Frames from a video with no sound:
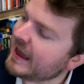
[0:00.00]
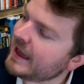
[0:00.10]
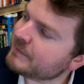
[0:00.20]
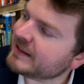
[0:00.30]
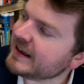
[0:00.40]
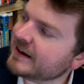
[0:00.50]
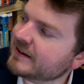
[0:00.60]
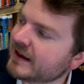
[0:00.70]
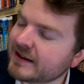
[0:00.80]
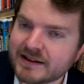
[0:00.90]
Abe
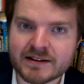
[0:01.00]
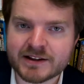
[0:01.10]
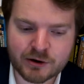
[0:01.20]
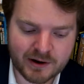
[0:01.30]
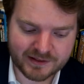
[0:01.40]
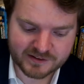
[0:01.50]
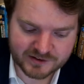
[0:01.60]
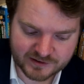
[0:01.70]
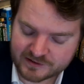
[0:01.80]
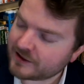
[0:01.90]
Lincoln in Illinois. This is
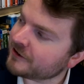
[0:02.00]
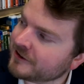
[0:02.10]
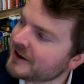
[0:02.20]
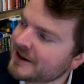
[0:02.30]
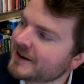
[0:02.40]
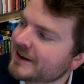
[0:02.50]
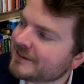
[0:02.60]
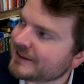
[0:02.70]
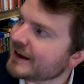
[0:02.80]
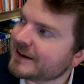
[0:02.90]
just another
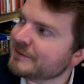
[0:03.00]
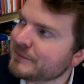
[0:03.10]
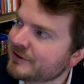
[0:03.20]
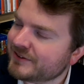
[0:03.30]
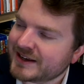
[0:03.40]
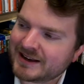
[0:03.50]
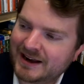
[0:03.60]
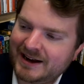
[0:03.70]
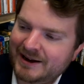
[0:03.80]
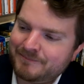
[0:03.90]
Lincoln movie.
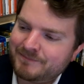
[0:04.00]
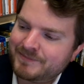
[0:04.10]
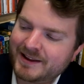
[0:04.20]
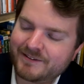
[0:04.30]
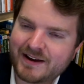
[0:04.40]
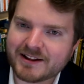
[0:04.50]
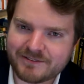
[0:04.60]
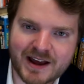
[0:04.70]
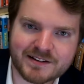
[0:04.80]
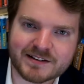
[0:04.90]
I've had a
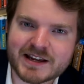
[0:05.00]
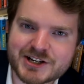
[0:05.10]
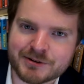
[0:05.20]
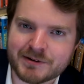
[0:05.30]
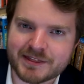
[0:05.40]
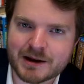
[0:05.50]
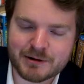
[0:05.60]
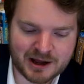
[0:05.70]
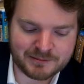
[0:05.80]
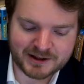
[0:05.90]
fascination with
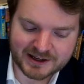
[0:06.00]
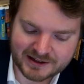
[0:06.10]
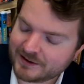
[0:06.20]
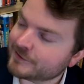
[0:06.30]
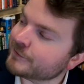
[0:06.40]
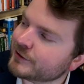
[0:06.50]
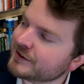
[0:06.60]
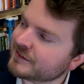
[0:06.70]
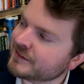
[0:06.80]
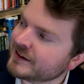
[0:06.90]
Abraham Lincoln as of
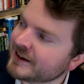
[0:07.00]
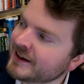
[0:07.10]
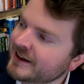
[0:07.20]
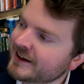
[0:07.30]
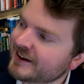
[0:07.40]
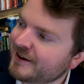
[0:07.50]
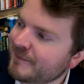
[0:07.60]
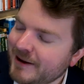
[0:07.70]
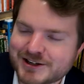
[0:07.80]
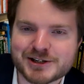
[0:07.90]
recently.
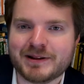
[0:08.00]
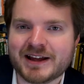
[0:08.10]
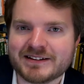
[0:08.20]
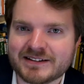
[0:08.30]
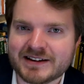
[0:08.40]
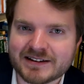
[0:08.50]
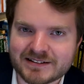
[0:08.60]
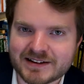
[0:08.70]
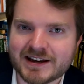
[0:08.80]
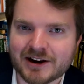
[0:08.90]
I'm actually playing a
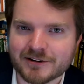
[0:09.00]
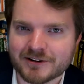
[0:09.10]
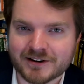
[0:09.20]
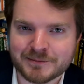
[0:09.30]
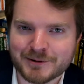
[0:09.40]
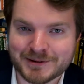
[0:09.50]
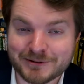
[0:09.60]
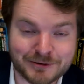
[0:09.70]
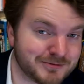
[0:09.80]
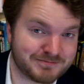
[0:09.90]
D&D character at the
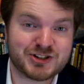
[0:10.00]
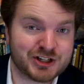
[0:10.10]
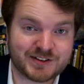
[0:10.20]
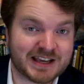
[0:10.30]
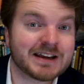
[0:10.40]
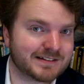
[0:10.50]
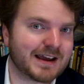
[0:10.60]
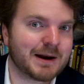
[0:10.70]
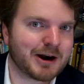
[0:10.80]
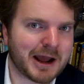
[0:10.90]
moment who just is
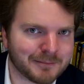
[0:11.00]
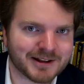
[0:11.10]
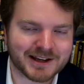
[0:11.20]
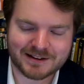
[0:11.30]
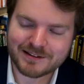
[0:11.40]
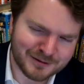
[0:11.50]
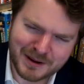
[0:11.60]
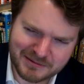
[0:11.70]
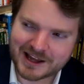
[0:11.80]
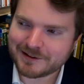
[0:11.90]
Abraham Lincoln, so
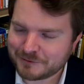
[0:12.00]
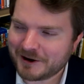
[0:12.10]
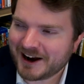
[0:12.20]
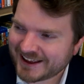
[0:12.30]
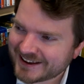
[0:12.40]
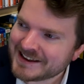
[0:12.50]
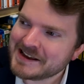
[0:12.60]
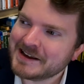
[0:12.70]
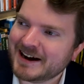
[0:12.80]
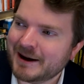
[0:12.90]
maybe that's why.
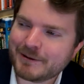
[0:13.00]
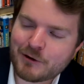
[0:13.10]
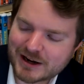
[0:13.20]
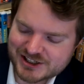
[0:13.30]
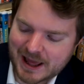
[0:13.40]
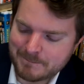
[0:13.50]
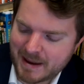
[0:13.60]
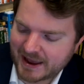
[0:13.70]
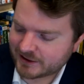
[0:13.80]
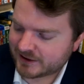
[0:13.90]
I've been watching that
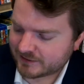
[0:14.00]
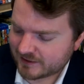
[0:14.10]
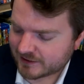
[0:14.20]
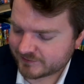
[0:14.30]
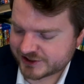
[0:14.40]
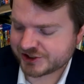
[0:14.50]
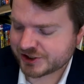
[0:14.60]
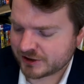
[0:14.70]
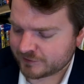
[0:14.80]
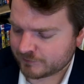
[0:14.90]
Manhunt television
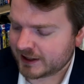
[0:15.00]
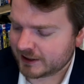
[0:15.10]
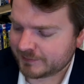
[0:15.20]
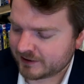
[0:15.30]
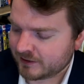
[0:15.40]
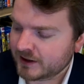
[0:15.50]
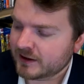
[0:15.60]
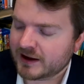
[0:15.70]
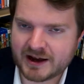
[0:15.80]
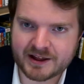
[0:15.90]
show as well about
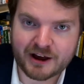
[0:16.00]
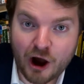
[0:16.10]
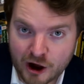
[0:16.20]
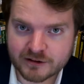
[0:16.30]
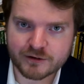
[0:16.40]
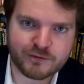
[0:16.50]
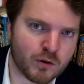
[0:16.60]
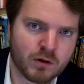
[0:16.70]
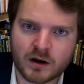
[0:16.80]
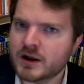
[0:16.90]
the hunt
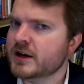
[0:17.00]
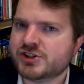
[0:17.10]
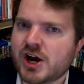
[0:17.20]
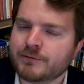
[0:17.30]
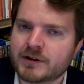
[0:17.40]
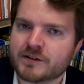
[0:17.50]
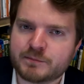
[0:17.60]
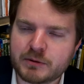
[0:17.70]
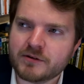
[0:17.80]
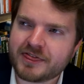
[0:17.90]
for John
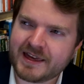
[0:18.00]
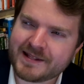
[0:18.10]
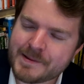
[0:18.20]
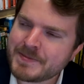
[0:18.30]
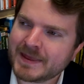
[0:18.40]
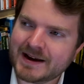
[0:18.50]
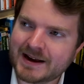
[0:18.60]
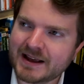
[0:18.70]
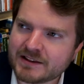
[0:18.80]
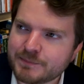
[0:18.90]
Wilkes Booth, and
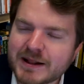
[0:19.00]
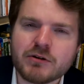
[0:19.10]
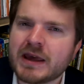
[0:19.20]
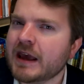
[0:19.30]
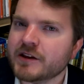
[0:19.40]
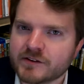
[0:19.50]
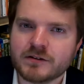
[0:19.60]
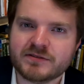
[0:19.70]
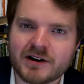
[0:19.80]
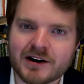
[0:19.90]
it's been okay
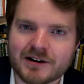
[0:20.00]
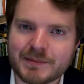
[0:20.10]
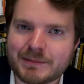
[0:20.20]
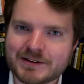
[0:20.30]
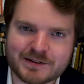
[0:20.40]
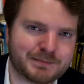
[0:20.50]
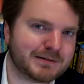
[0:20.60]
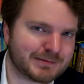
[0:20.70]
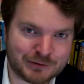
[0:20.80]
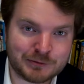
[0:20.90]
so far. Maybe it's a
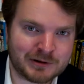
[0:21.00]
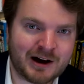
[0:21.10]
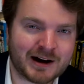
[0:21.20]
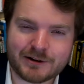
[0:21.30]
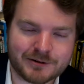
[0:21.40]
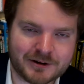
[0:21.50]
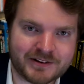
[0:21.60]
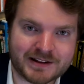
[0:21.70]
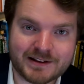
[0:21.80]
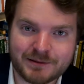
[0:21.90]
bit too long. I don't know
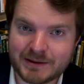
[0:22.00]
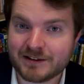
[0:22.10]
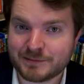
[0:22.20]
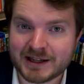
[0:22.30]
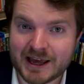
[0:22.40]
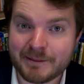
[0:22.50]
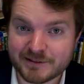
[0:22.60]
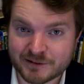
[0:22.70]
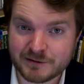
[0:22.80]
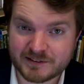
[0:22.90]
if it needed to be as many
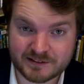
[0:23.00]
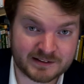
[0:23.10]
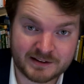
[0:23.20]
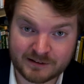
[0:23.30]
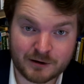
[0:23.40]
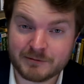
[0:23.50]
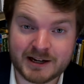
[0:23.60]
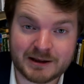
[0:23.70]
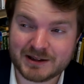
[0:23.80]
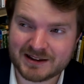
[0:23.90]
episodes as it is
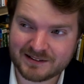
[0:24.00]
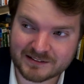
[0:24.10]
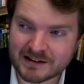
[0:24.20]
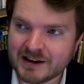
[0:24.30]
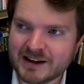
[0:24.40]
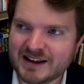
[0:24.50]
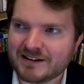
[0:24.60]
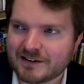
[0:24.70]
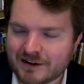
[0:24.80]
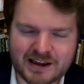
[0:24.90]
already, because
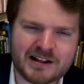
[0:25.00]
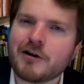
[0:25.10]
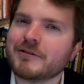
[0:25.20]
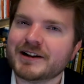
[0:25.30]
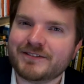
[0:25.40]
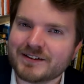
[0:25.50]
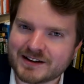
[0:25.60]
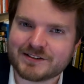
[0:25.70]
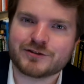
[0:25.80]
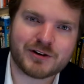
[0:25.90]
it already feels
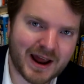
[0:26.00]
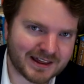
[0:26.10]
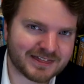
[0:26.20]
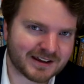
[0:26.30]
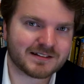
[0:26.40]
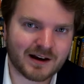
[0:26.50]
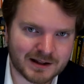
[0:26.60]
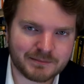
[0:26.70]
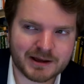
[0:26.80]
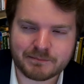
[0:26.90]
like it's dragging things
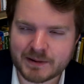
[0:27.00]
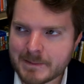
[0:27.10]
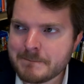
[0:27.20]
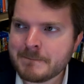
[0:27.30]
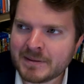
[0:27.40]
on a bit, but